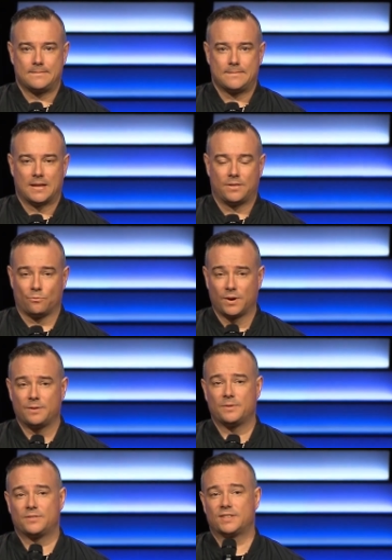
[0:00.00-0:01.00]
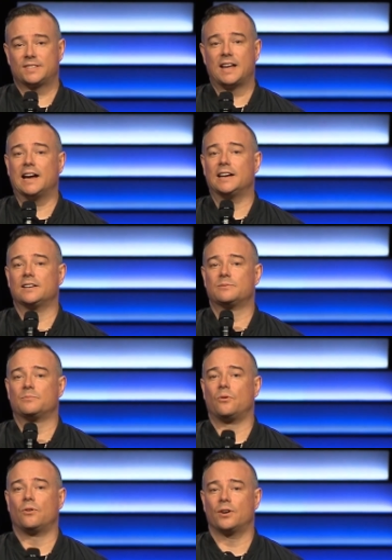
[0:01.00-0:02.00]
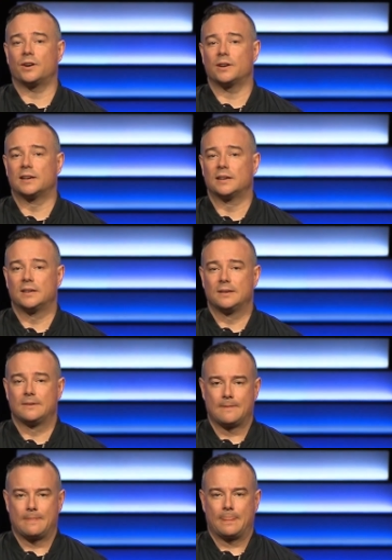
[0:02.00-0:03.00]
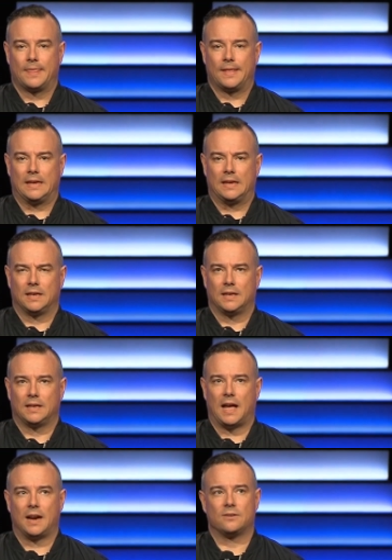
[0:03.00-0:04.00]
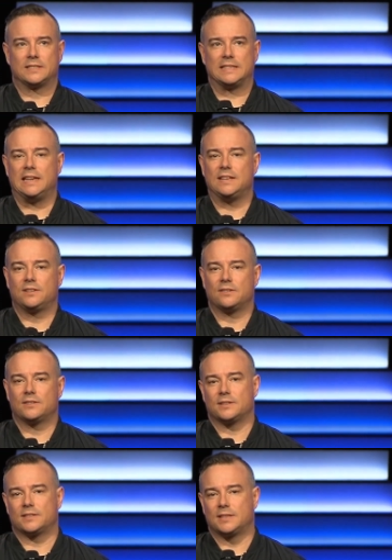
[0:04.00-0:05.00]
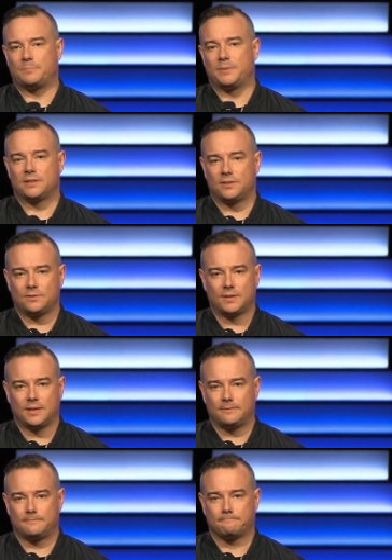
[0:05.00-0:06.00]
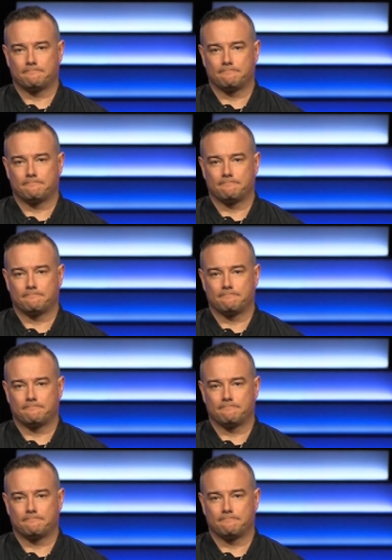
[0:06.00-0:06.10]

And the rhythm of society is more, I don't know, it's easier to slip into than